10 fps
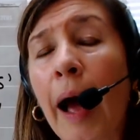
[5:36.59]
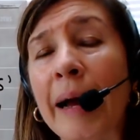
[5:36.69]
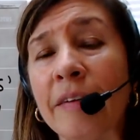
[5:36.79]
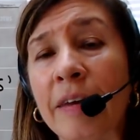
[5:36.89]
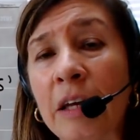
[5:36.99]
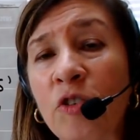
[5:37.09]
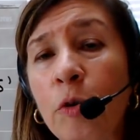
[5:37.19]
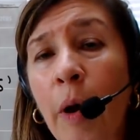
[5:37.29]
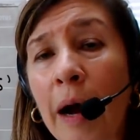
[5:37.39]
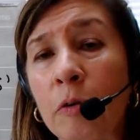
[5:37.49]
I teach
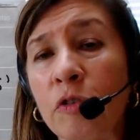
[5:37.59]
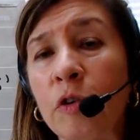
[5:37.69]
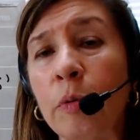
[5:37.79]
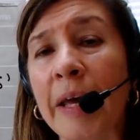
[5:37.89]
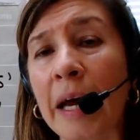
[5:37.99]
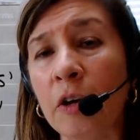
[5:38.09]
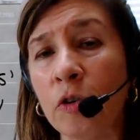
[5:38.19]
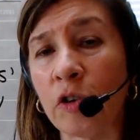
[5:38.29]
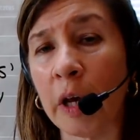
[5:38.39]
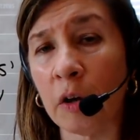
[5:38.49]
you how to get your
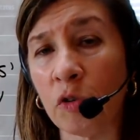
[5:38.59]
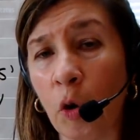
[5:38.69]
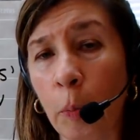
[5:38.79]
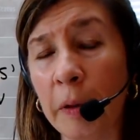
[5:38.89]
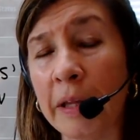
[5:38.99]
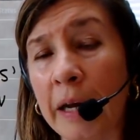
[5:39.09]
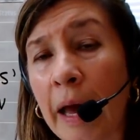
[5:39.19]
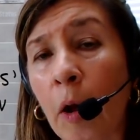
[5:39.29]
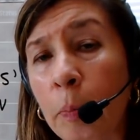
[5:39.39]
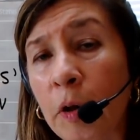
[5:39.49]
channels open that
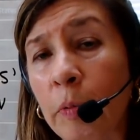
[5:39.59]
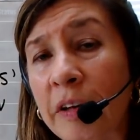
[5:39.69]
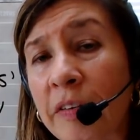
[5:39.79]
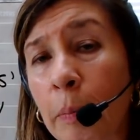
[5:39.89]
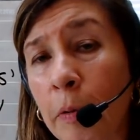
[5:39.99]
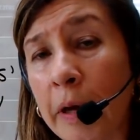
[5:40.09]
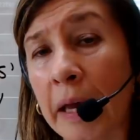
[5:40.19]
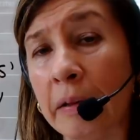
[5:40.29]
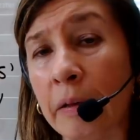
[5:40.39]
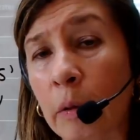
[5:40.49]
help you
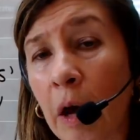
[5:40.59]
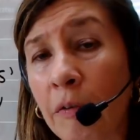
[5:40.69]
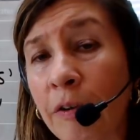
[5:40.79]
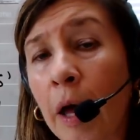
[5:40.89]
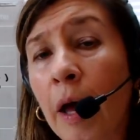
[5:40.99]
reciprocate the love,